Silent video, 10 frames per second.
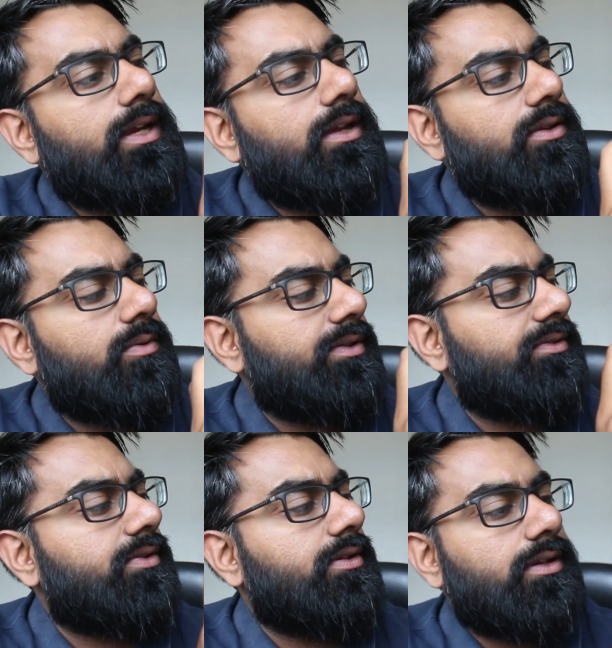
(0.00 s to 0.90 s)
other
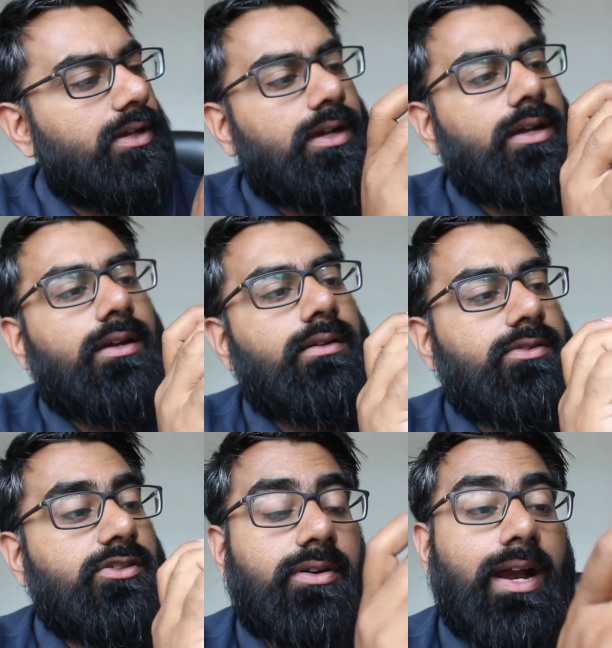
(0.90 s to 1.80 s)
ones.
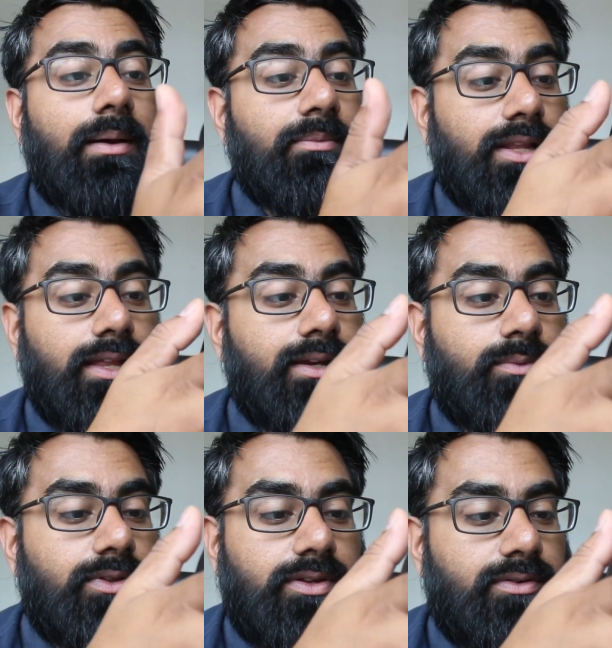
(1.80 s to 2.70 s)
Sorry, I'm
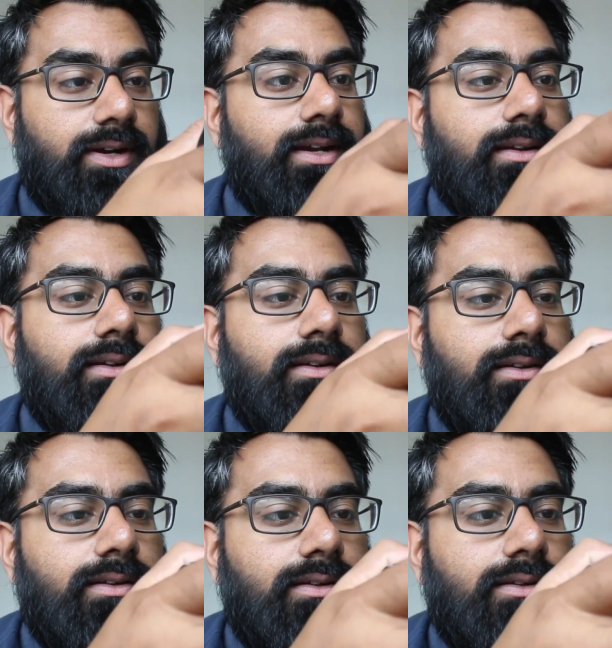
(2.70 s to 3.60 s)
learning with you, right?
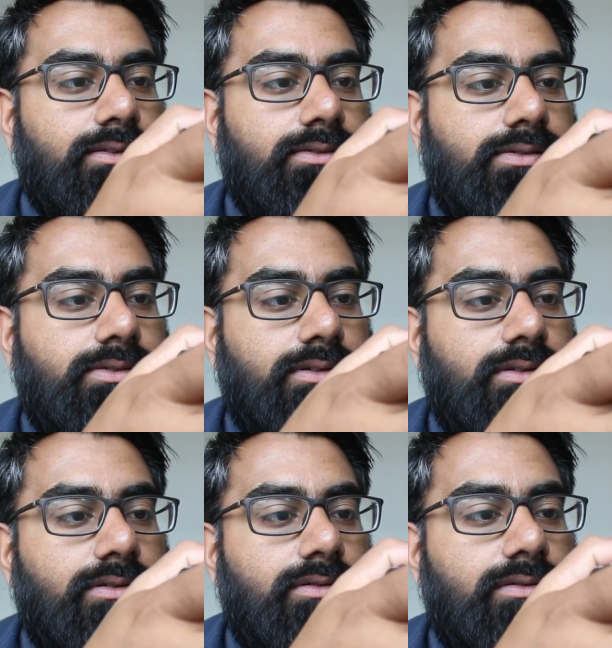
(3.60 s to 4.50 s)

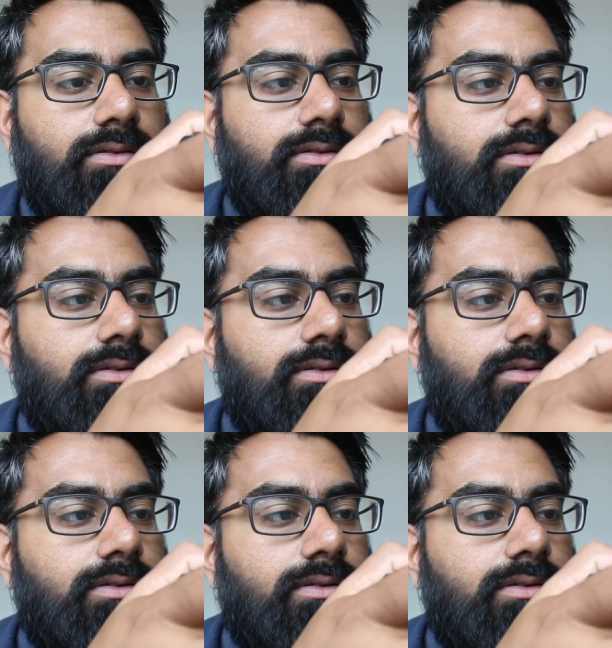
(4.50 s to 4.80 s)
So